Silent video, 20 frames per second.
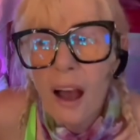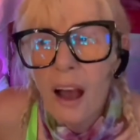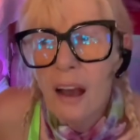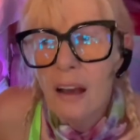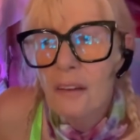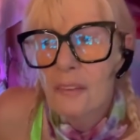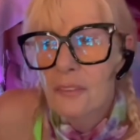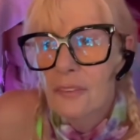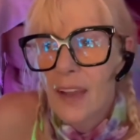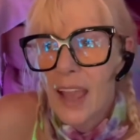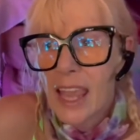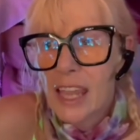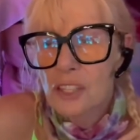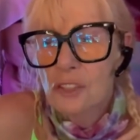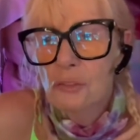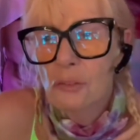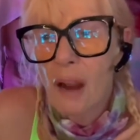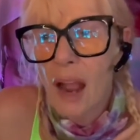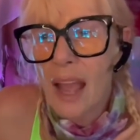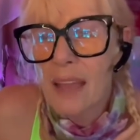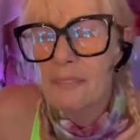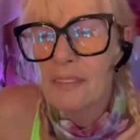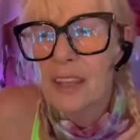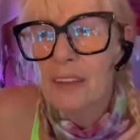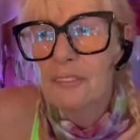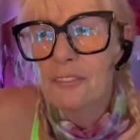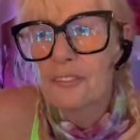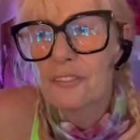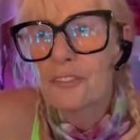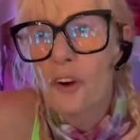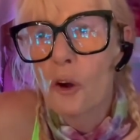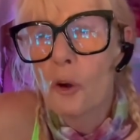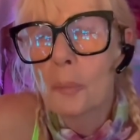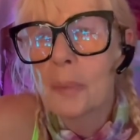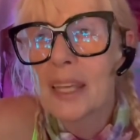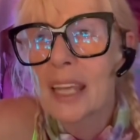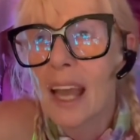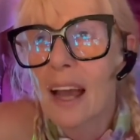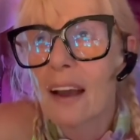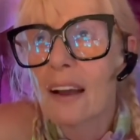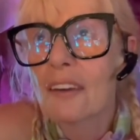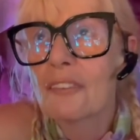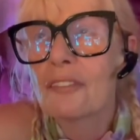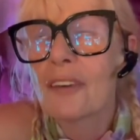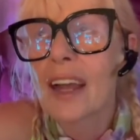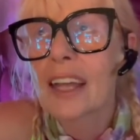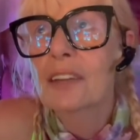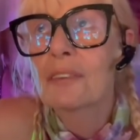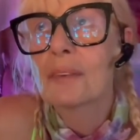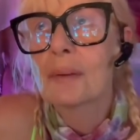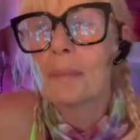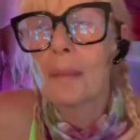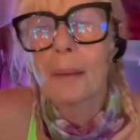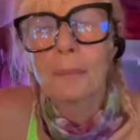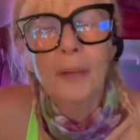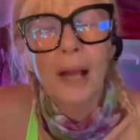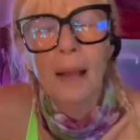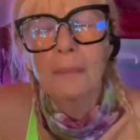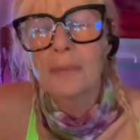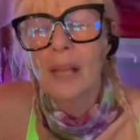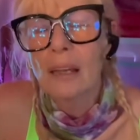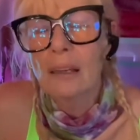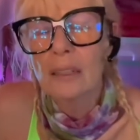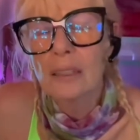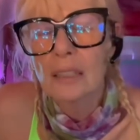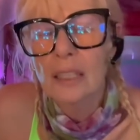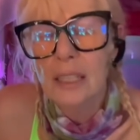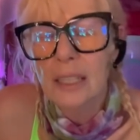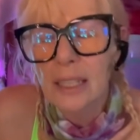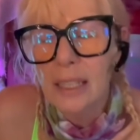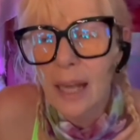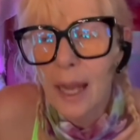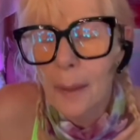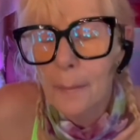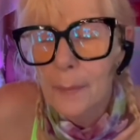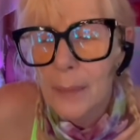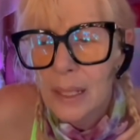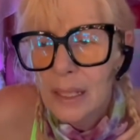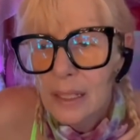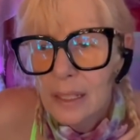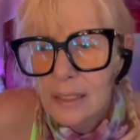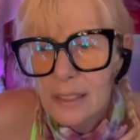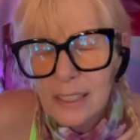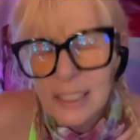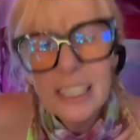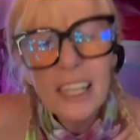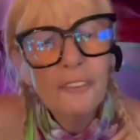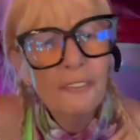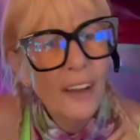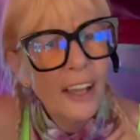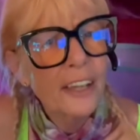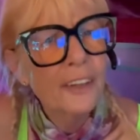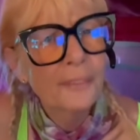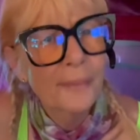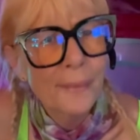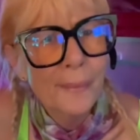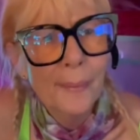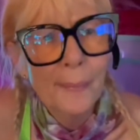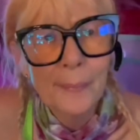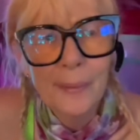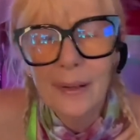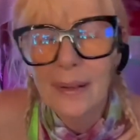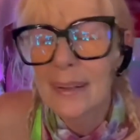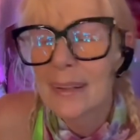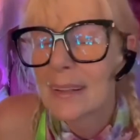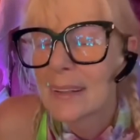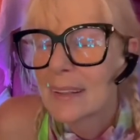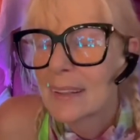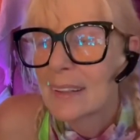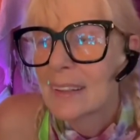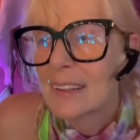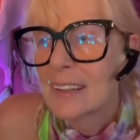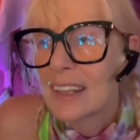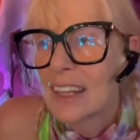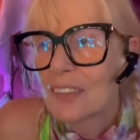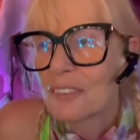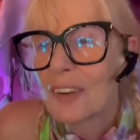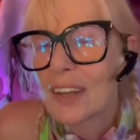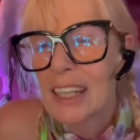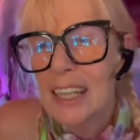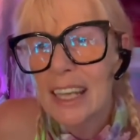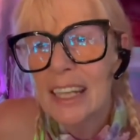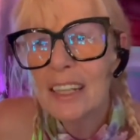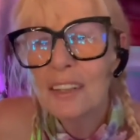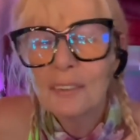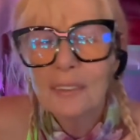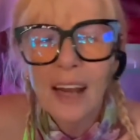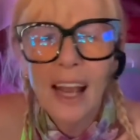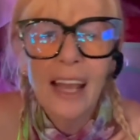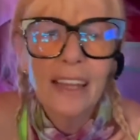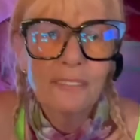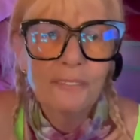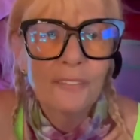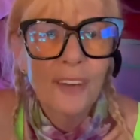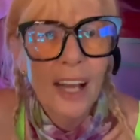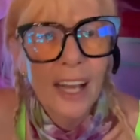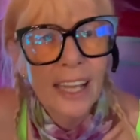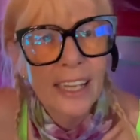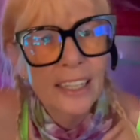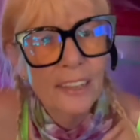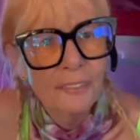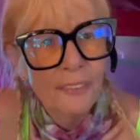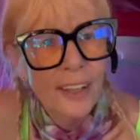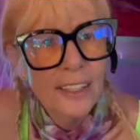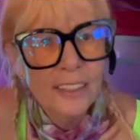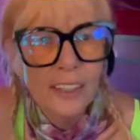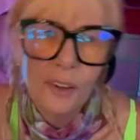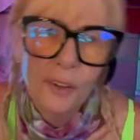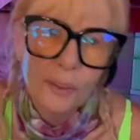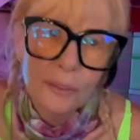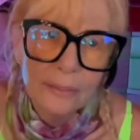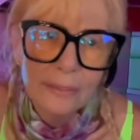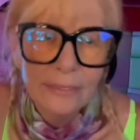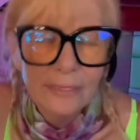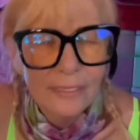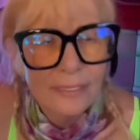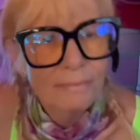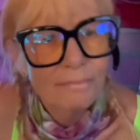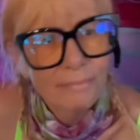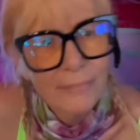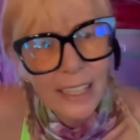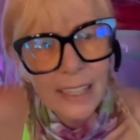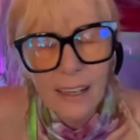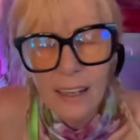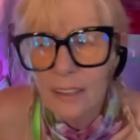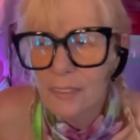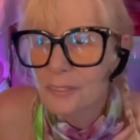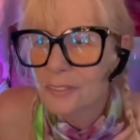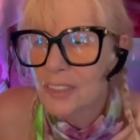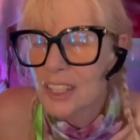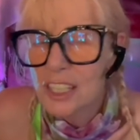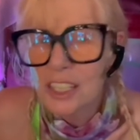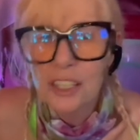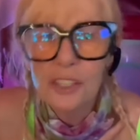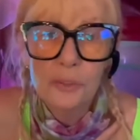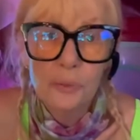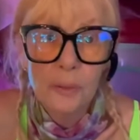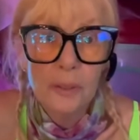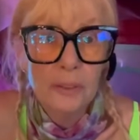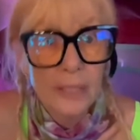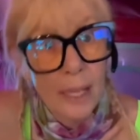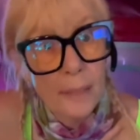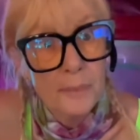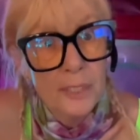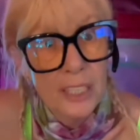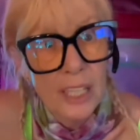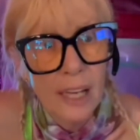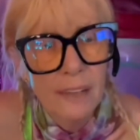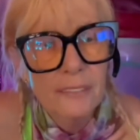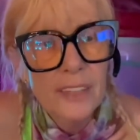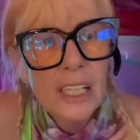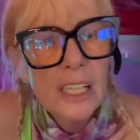of a driving phobia, if I can remember, I'm not going to look it up. Let's see if I can remember it. If I get it right, fine. If I don't, you know, this is real time stuff.